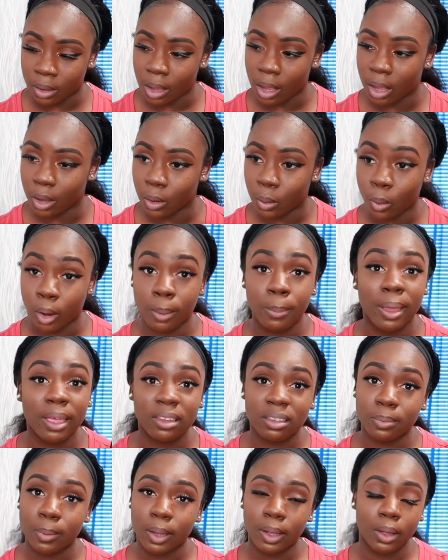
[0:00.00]
a
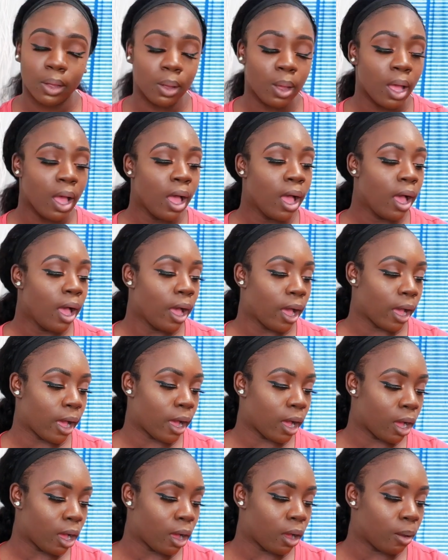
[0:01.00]
gourmet smell.
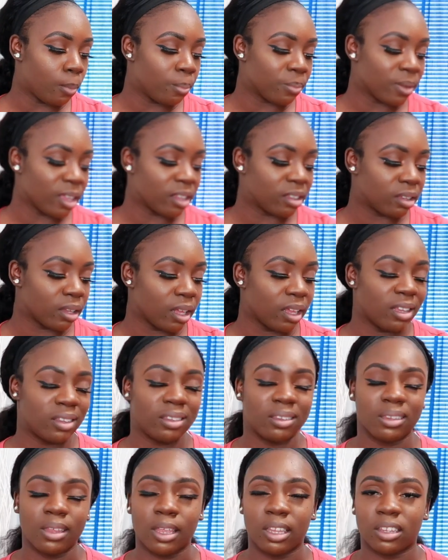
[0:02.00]
Um, it's,
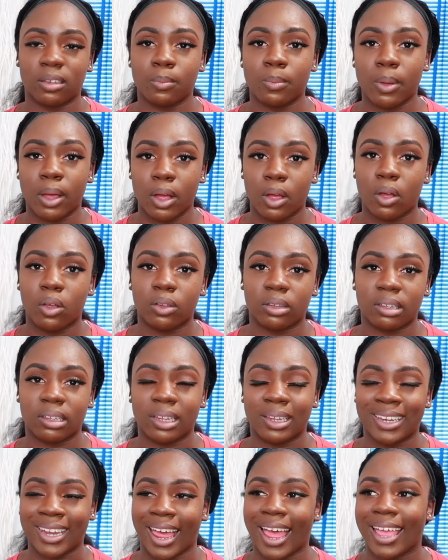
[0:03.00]
it's, it
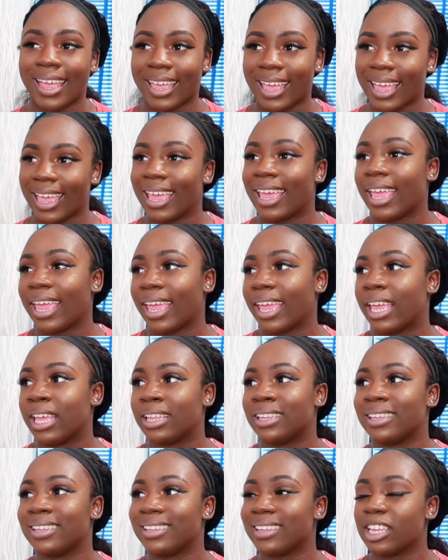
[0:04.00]
smells like
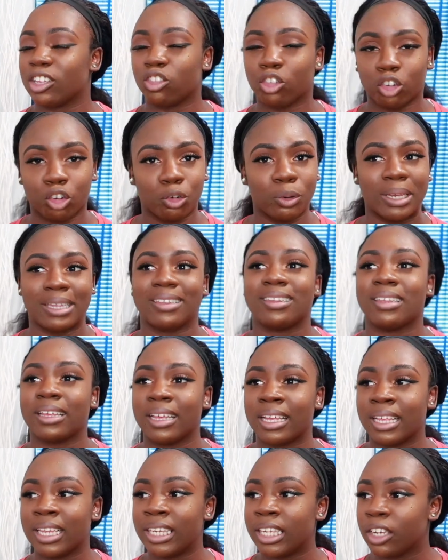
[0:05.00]
a treat
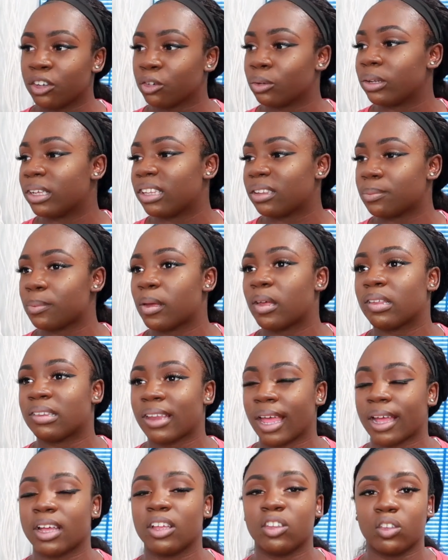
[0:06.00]
literally smells
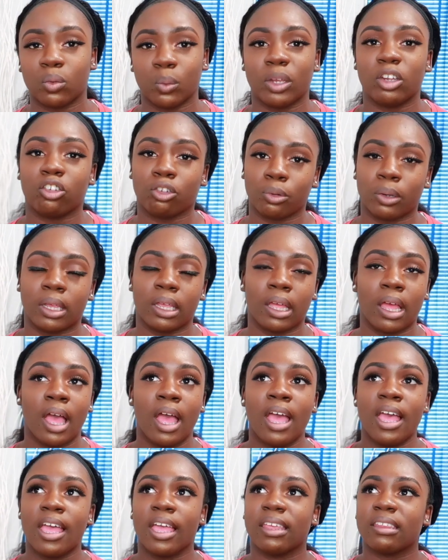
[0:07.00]
like a sweet treat
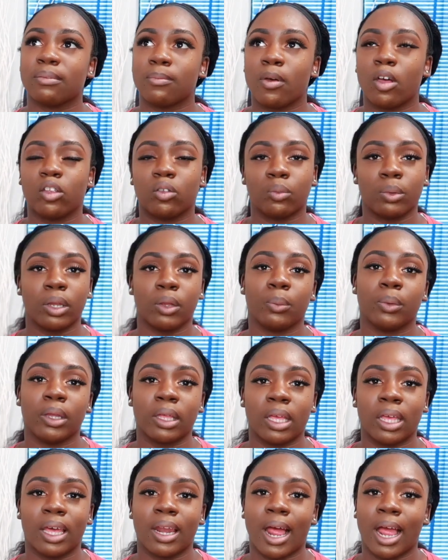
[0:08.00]
it smells really
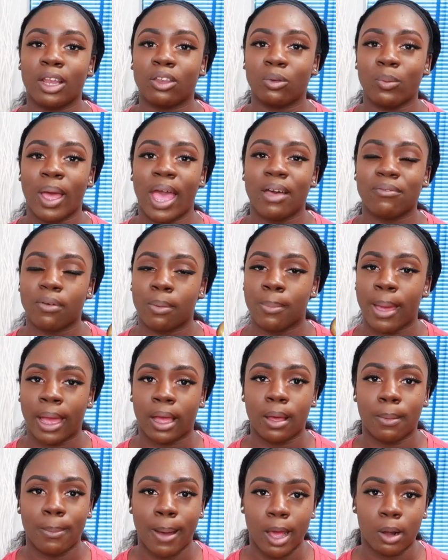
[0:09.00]
really good i do have a
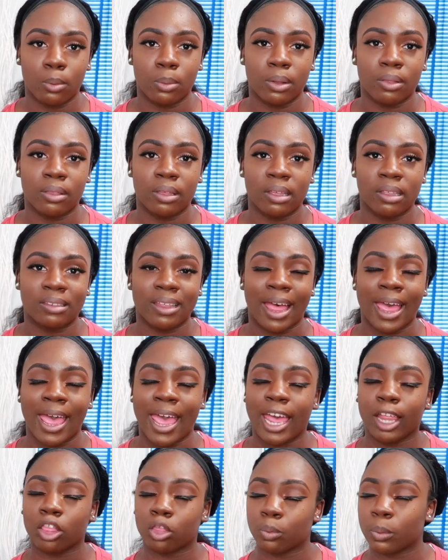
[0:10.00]
backup bottle of this i
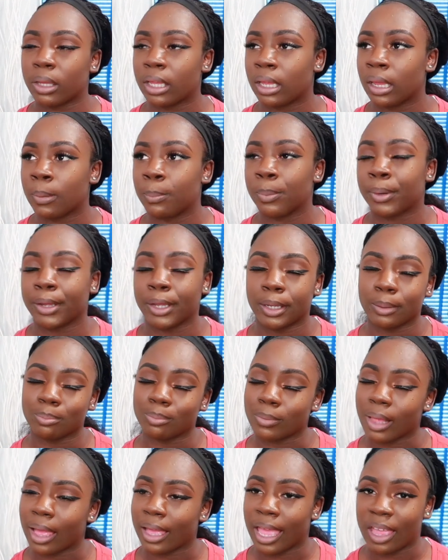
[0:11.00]
had three but
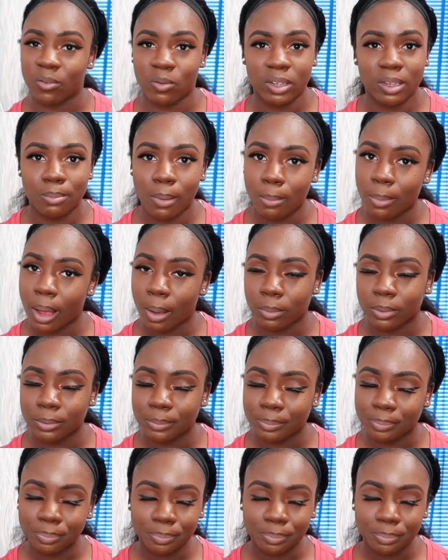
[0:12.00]
i gave one to my mama